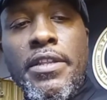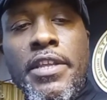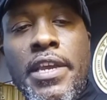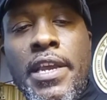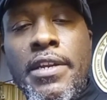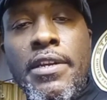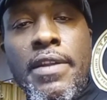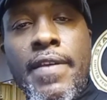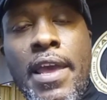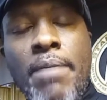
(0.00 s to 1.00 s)
the ending
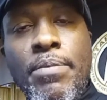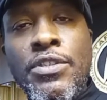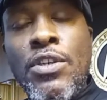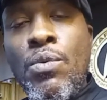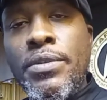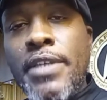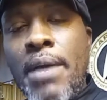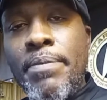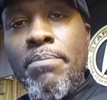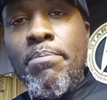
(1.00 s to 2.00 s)
of the episode was
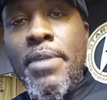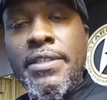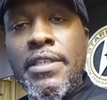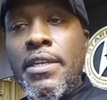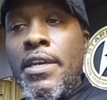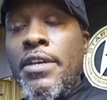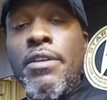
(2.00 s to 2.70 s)
optimistic.